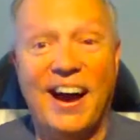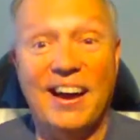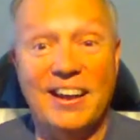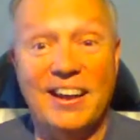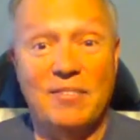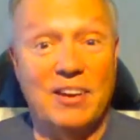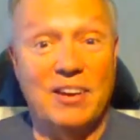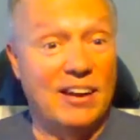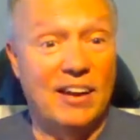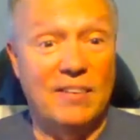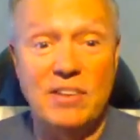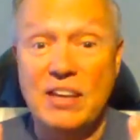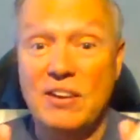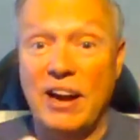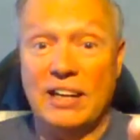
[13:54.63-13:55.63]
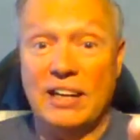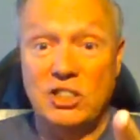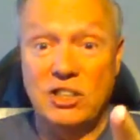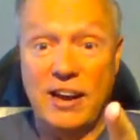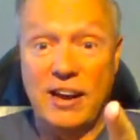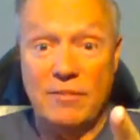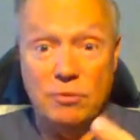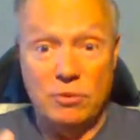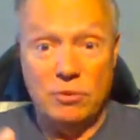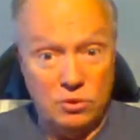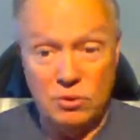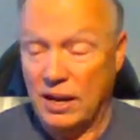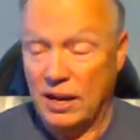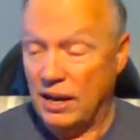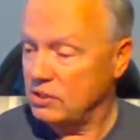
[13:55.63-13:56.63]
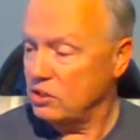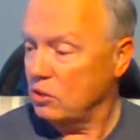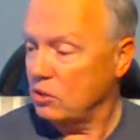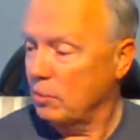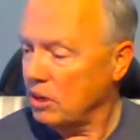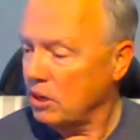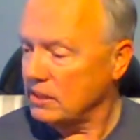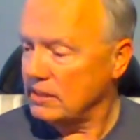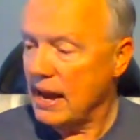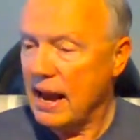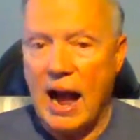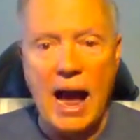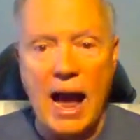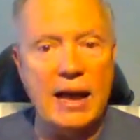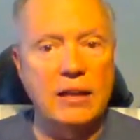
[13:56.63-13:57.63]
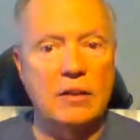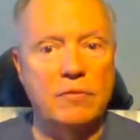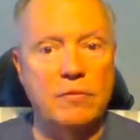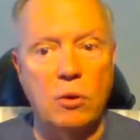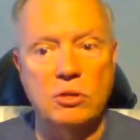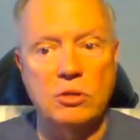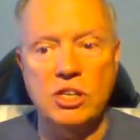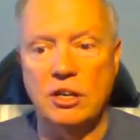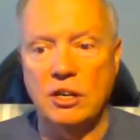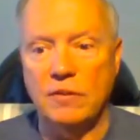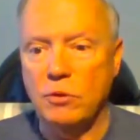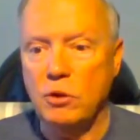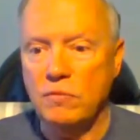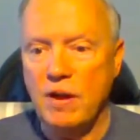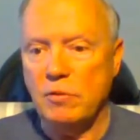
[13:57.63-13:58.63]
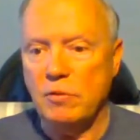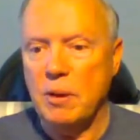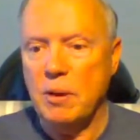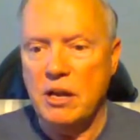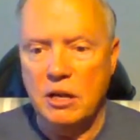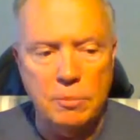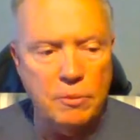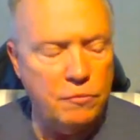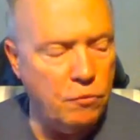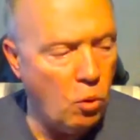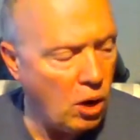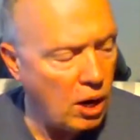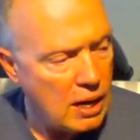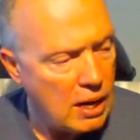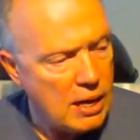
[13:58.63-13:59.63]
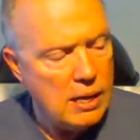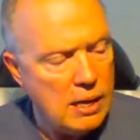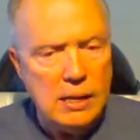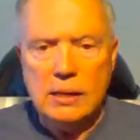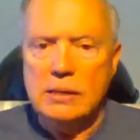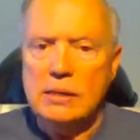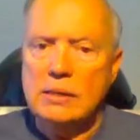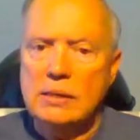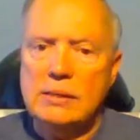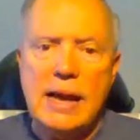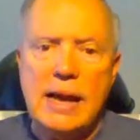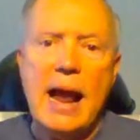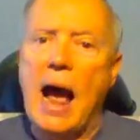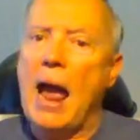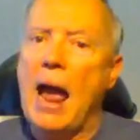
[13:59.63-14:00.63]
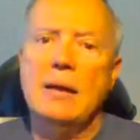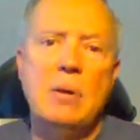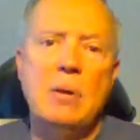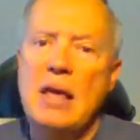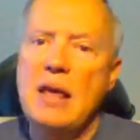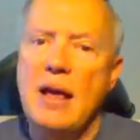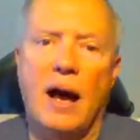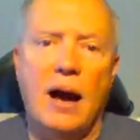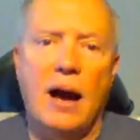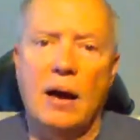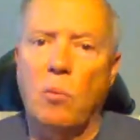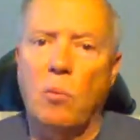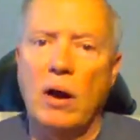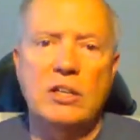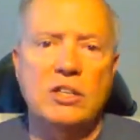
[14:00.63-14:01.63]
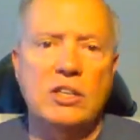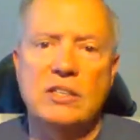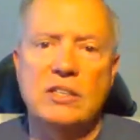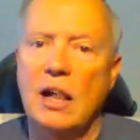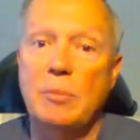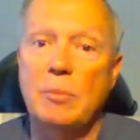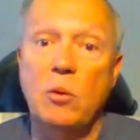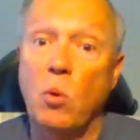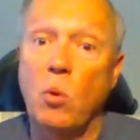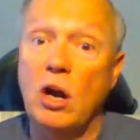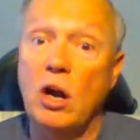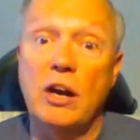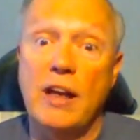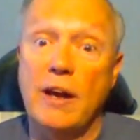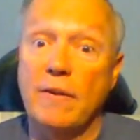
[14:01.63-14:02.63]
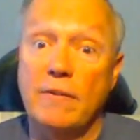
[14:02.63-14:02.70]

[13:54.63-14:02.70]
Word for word: I love it. And I love the interaction I have with you guys. So I'm going to say hi to the folks here. If you've never been here before, say hi to me. Why don't you tell me, where are